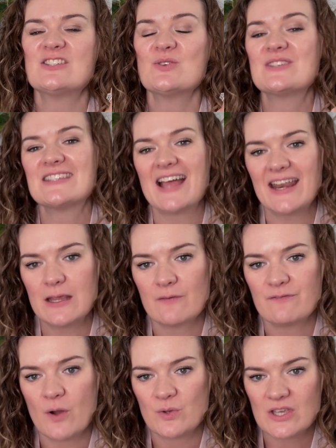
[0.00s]
so setting a
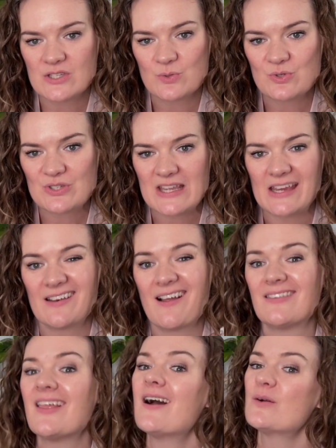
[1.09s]
focus routine
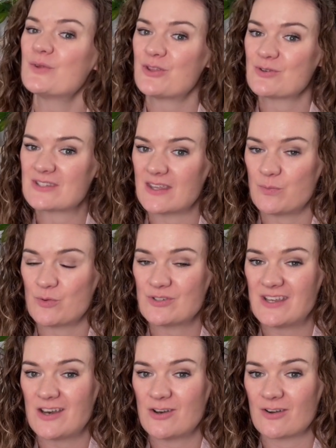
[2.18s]
along with your sleep
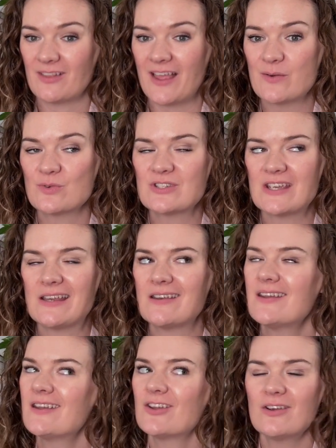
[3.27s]
routine and your light routine,
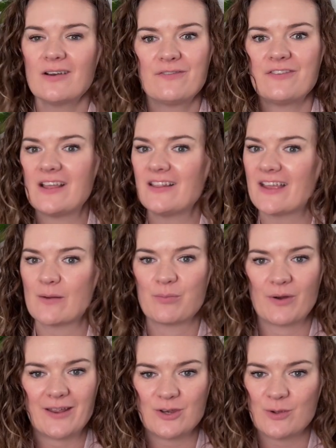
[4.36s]
you're gonna feel like a
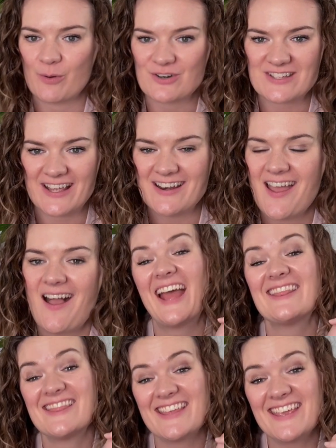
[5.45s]
brand new person.
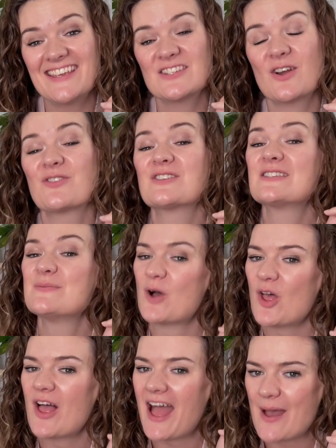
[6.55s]
And these are the
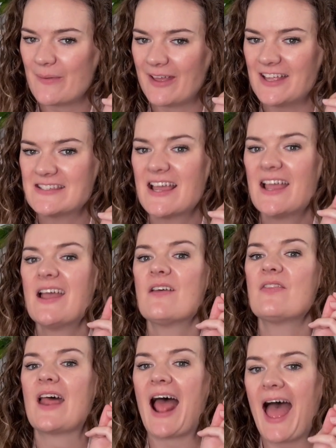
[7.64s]
small habits
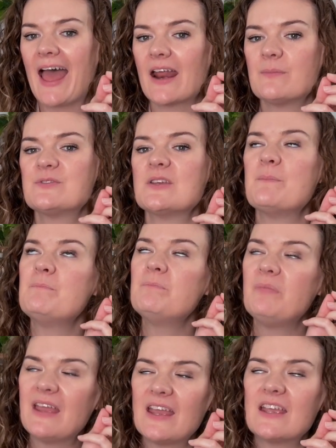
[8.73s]
that add up to
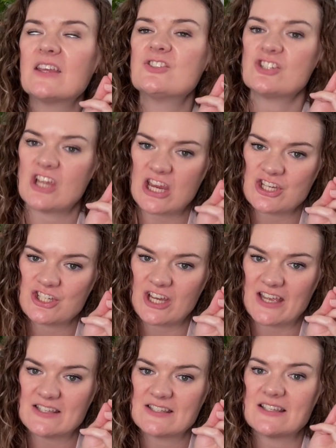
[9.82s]
big
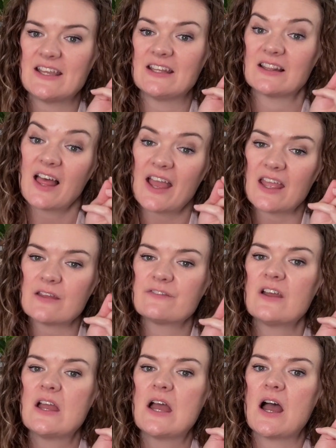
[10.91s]
changes in life
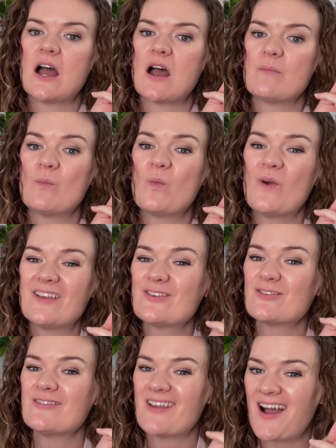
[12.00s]
um, when
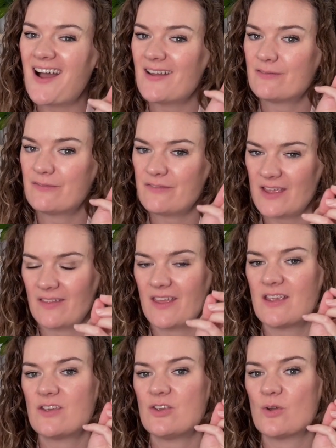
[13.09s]
you're not
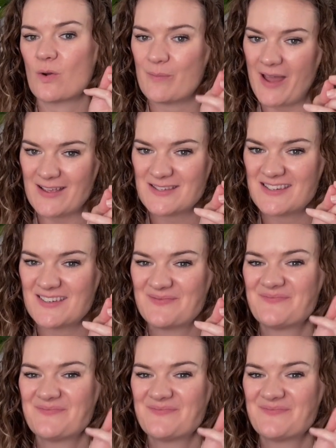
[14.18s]
feeling your best.